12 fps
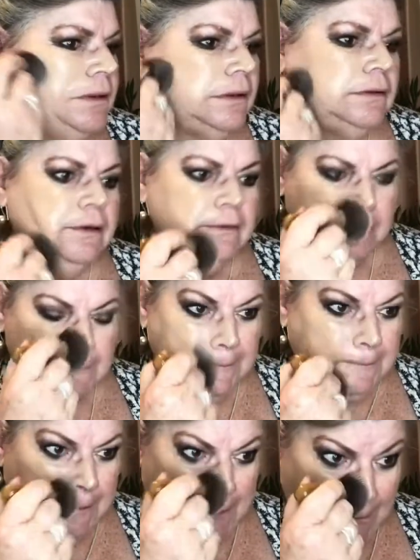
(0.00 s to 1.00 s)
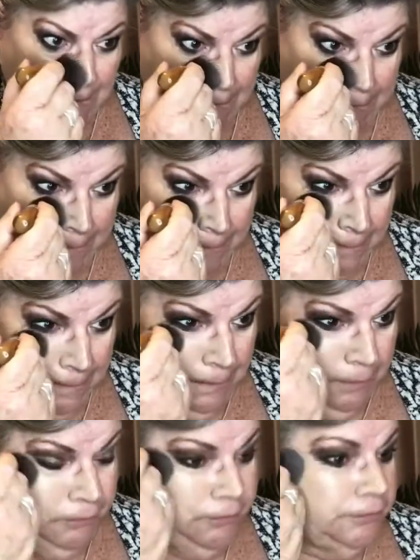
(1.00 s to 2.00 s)
Oh no, that's right.
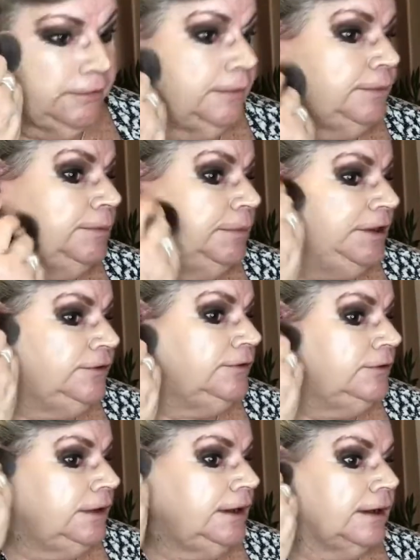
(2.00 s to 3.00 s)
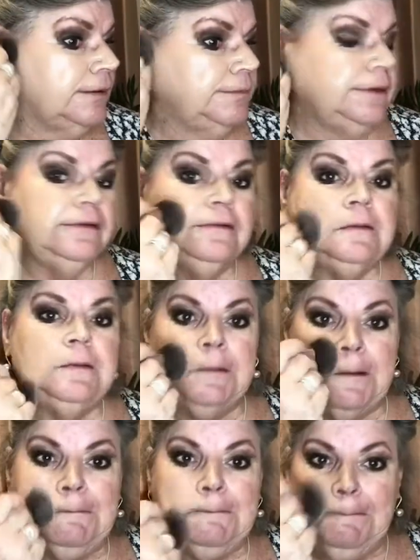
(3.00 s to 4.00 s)
I thought that would be too dark, but it's not.